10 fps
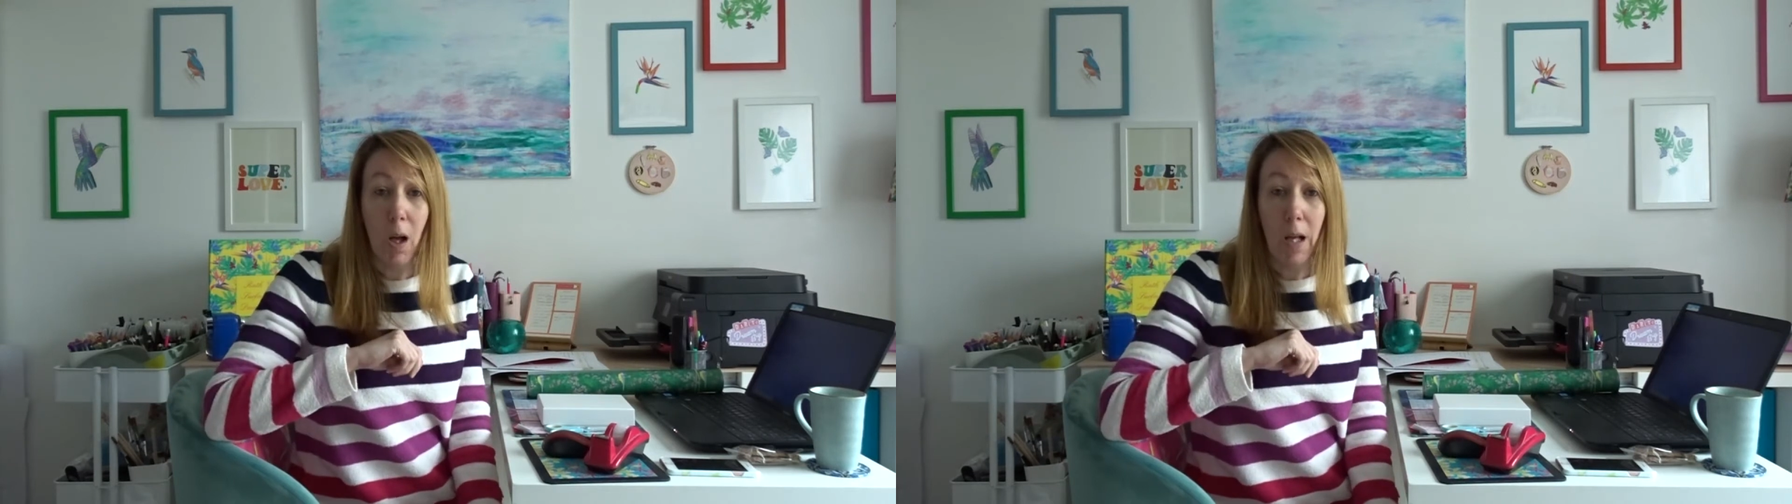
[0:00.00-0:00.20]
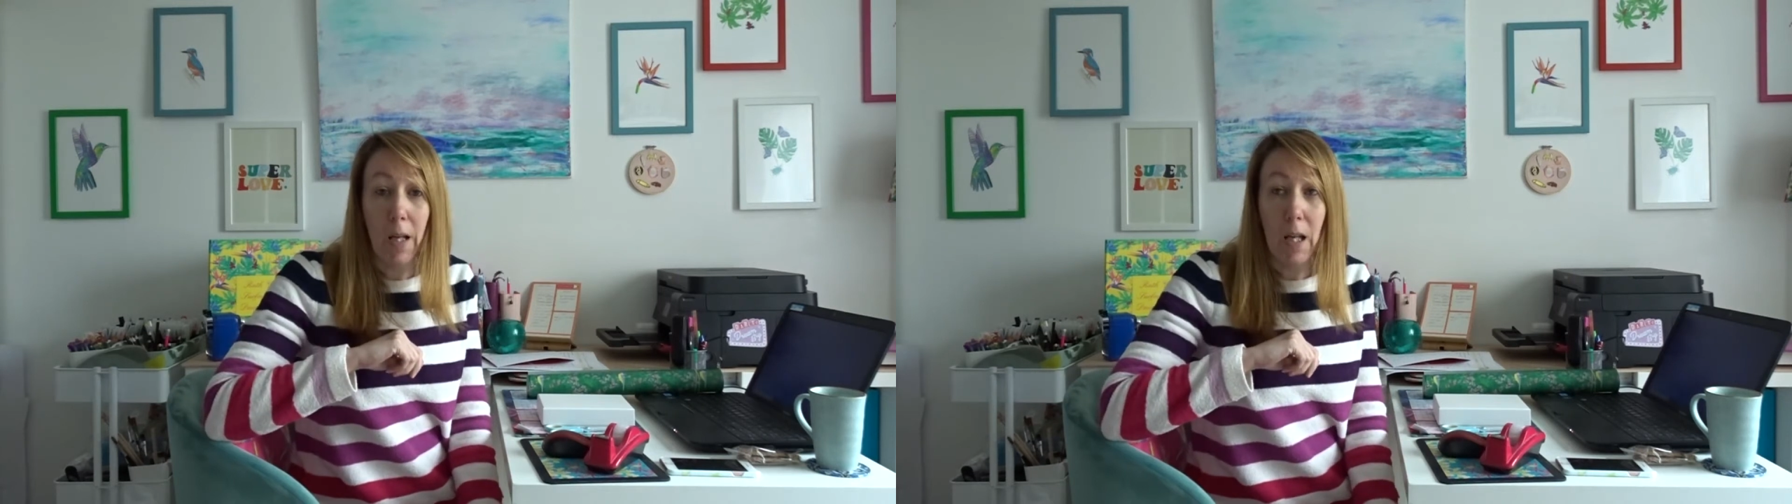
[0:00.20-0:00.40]

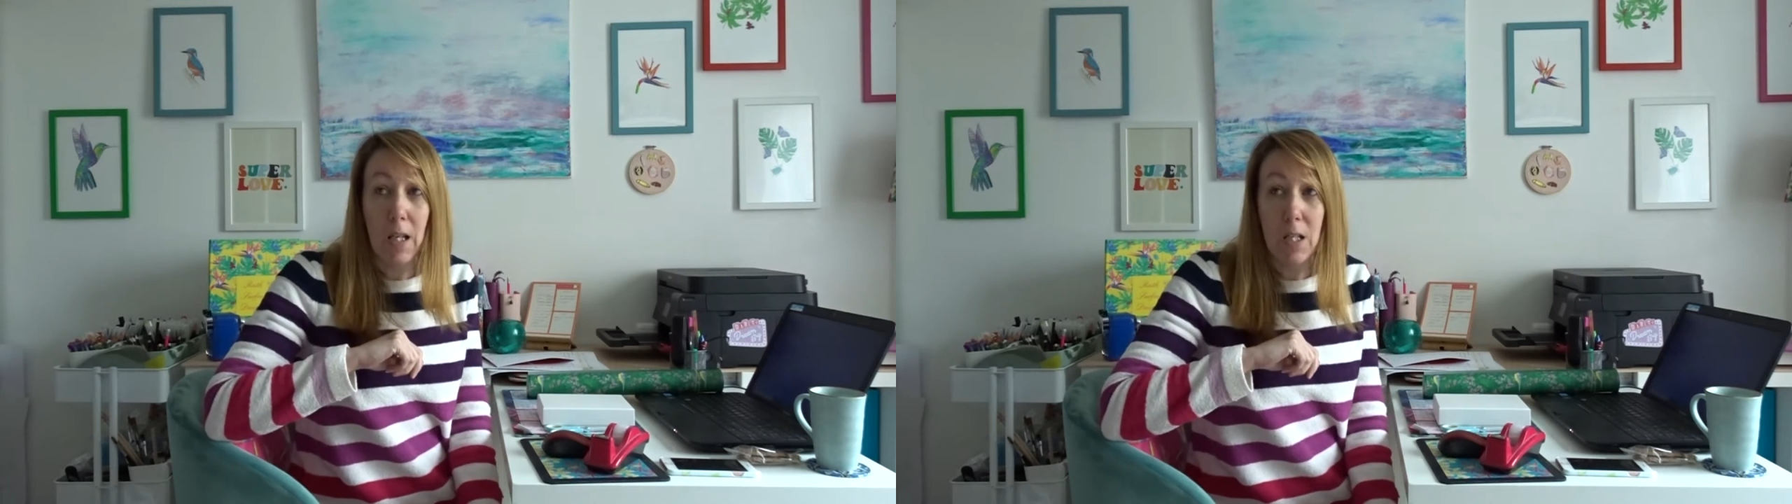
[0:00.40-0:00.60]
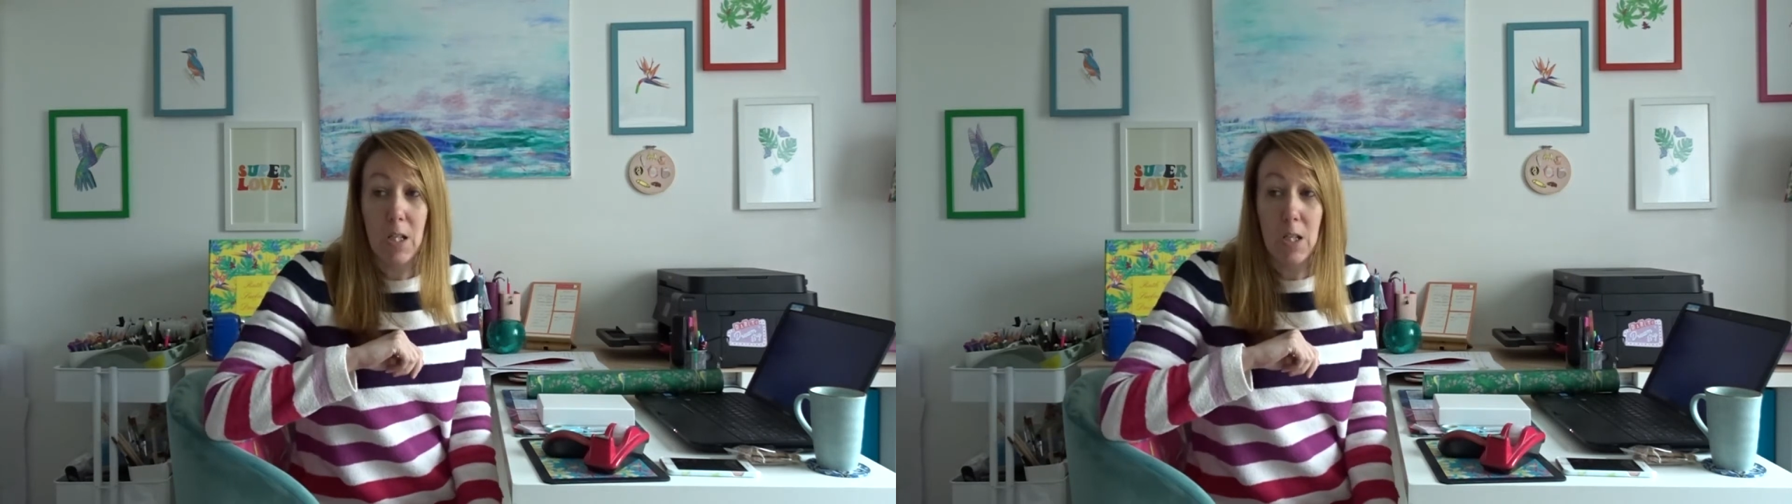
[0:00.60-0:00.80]
I
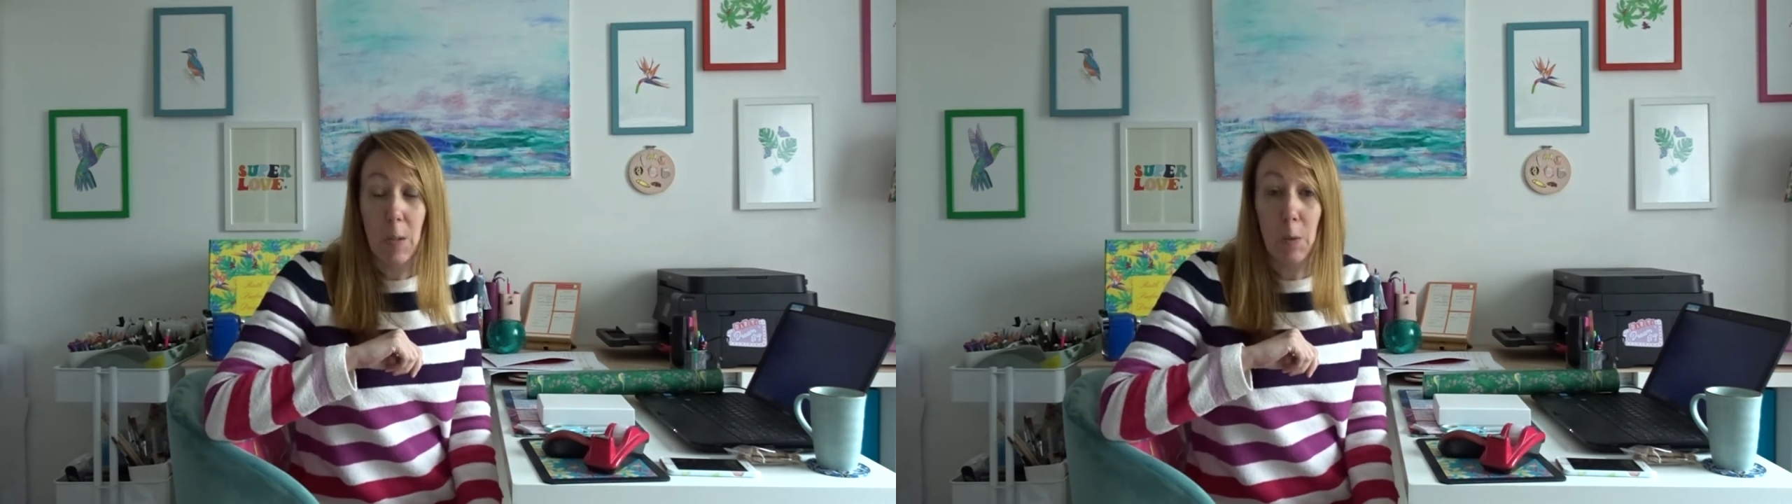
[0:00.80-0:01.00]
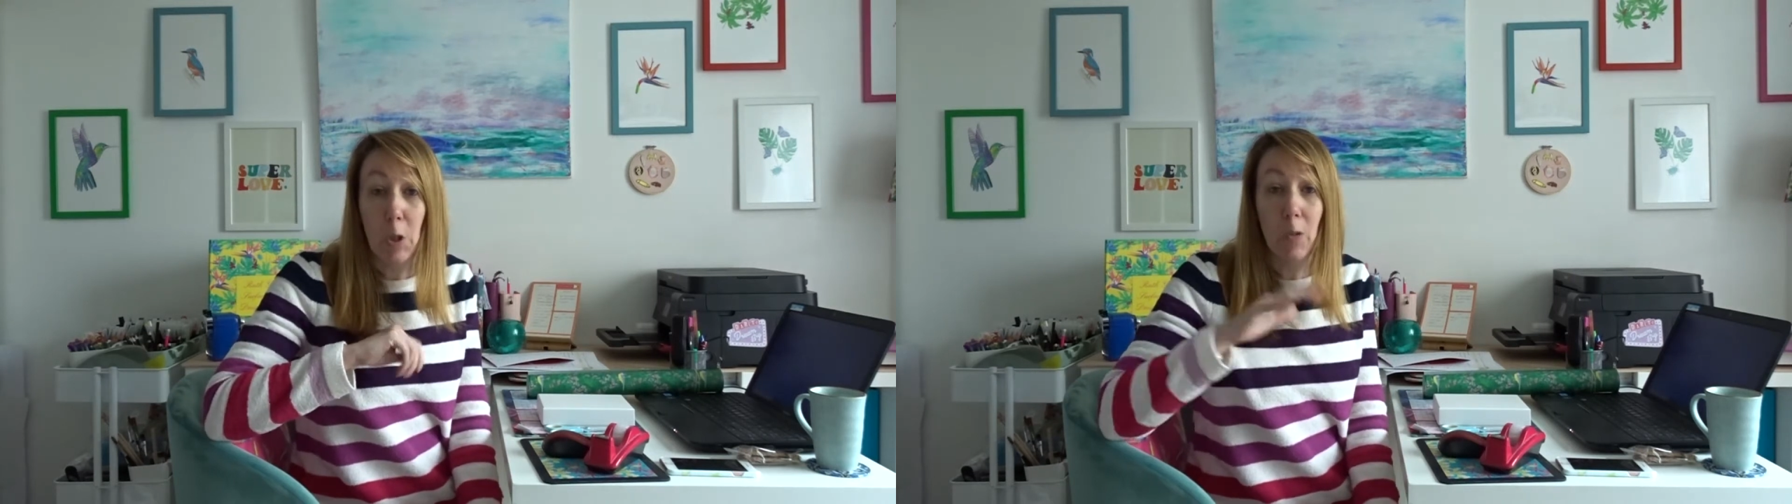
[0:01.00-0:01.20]
had
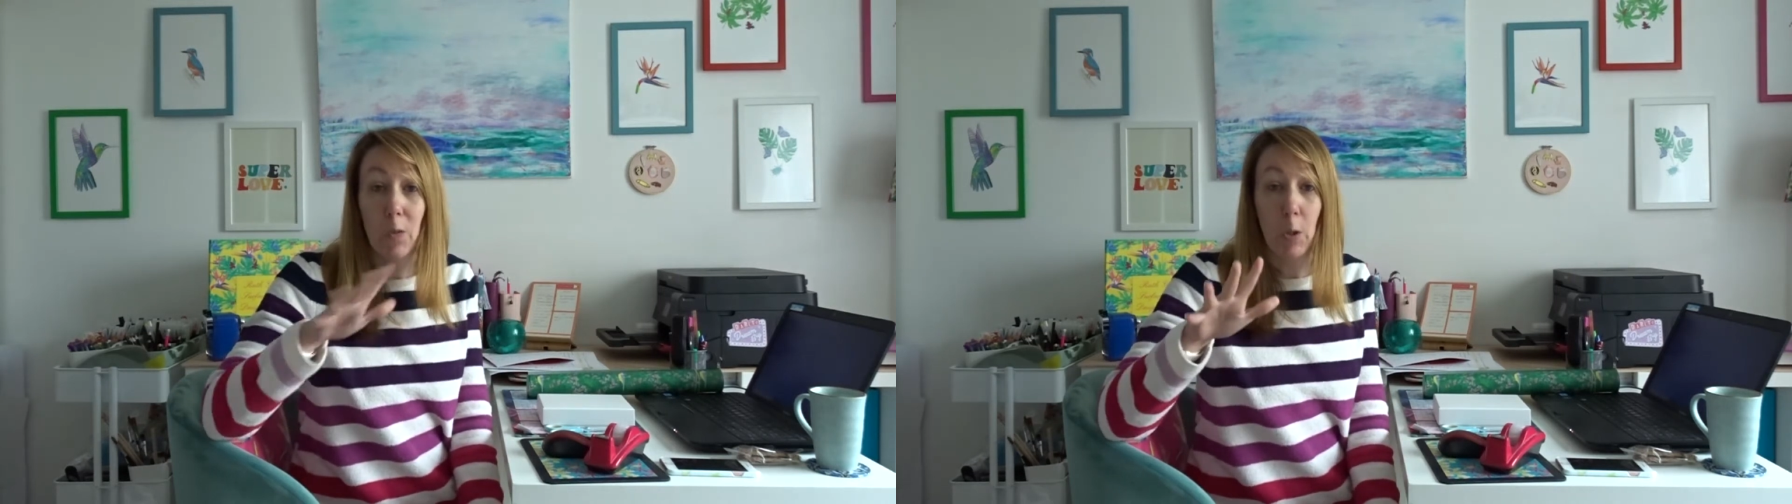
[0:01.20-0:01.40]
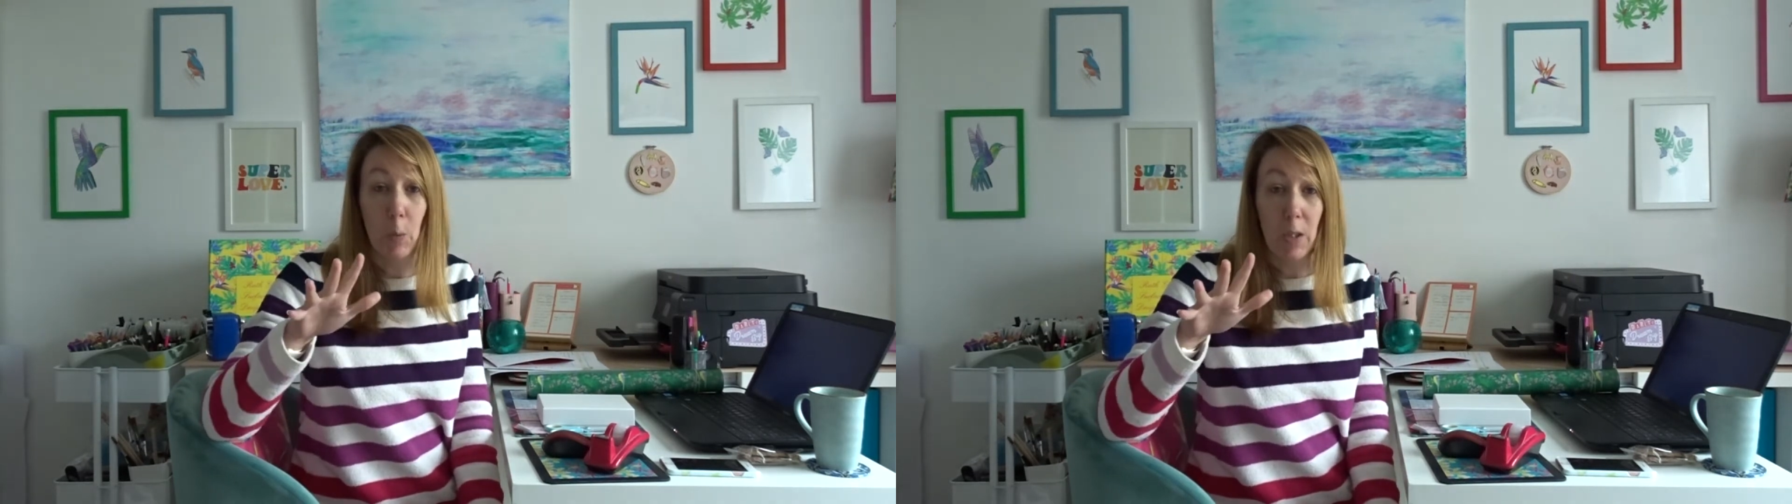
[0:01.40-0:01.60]
some new
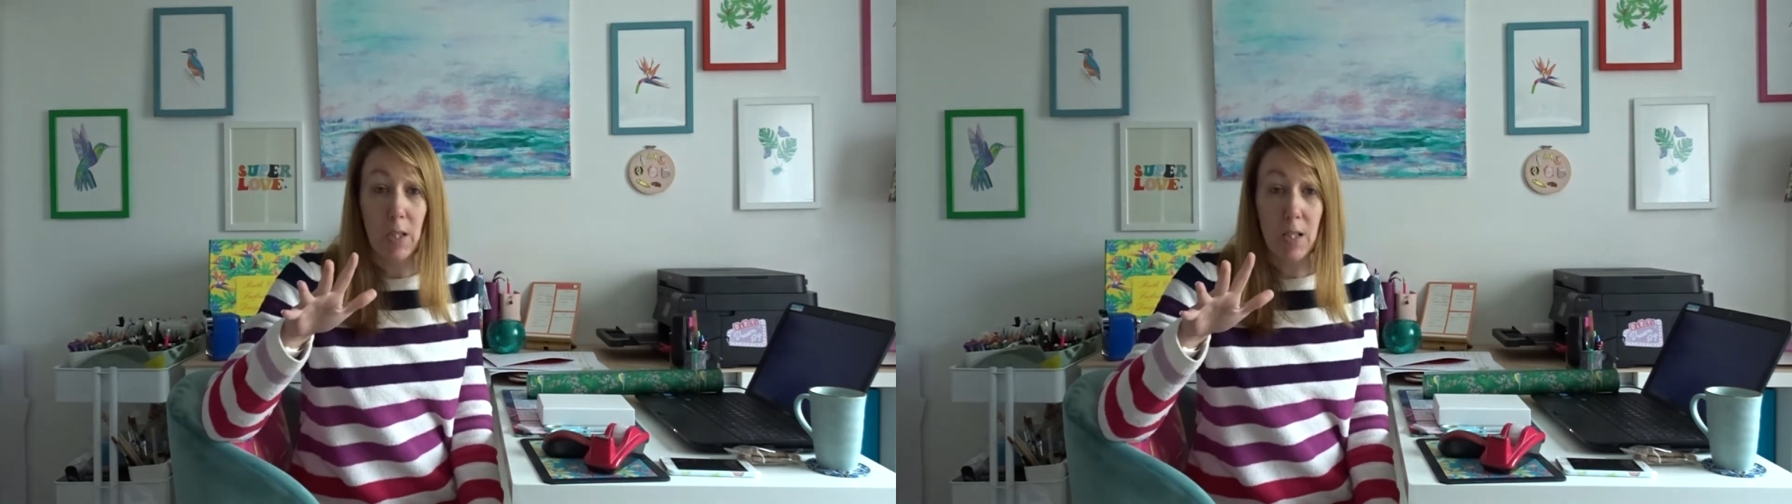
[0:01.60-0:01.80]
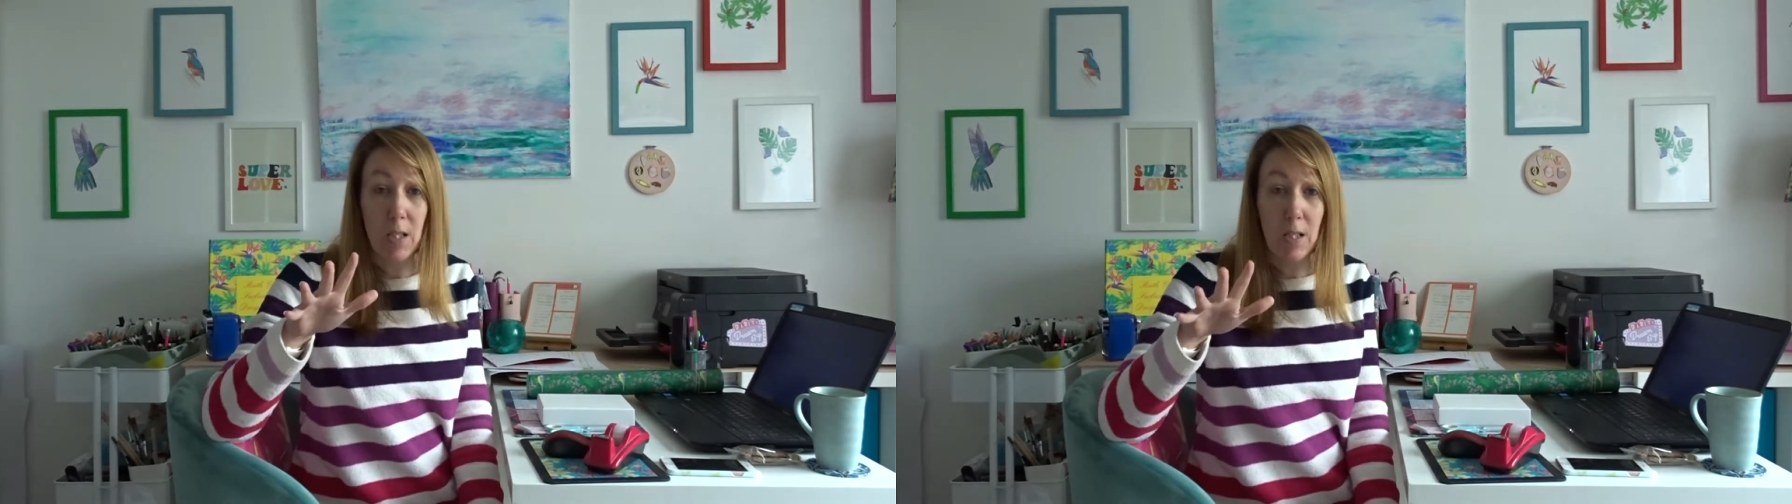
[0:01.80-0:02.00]
viewers,